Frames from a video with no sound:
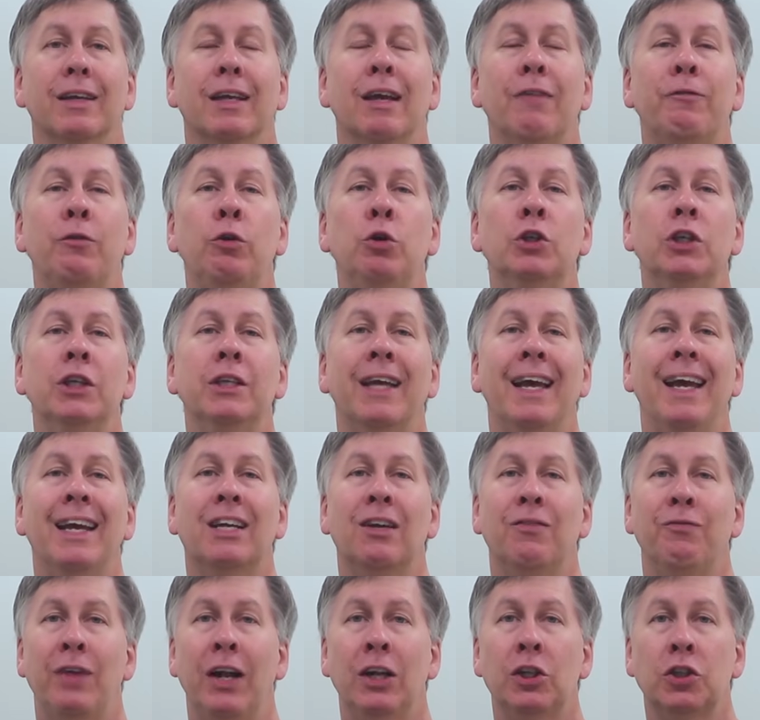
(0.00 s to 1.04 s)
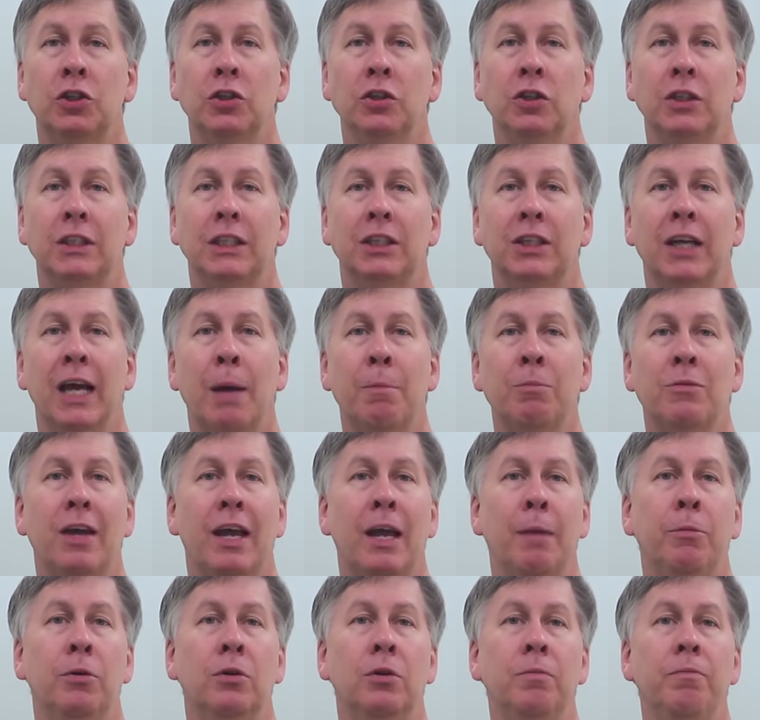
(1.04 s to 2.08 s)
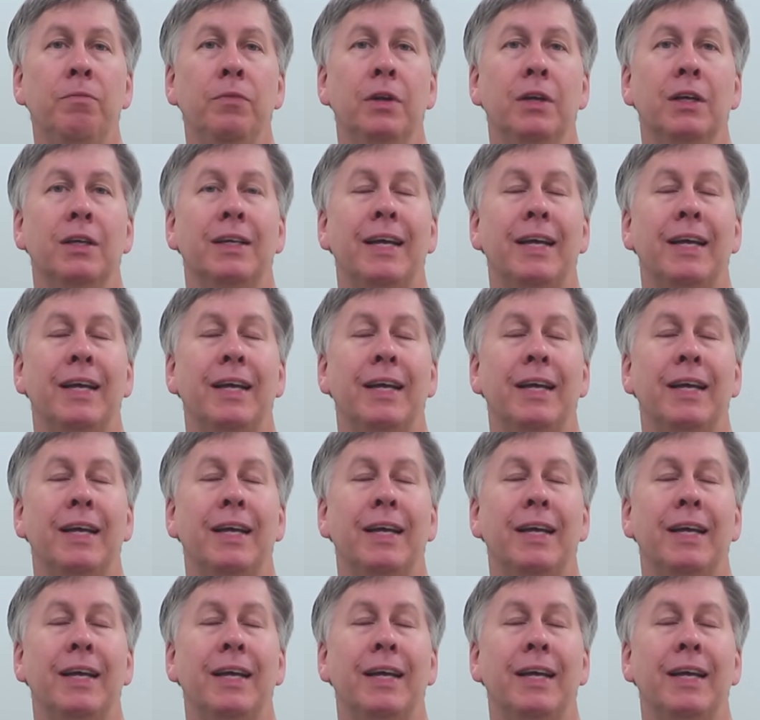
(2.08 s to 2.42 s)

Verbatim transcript: If using a conventional exam table,